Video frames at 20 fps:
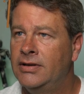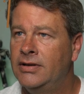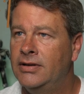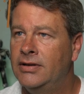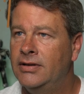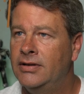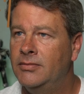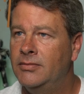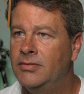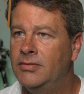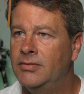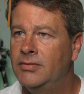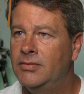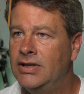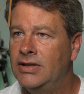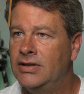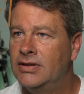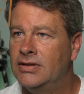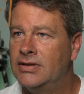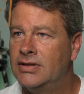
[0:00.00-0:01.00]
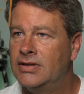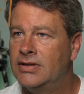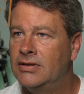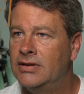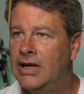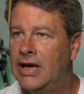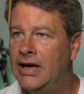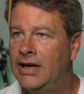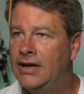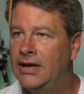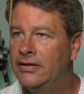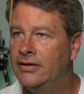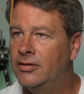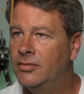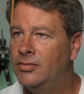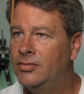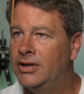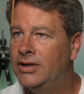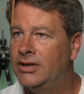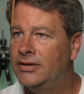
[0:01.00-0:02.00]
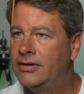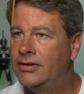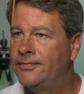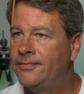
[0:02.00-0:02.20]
the machine to lag a little bit,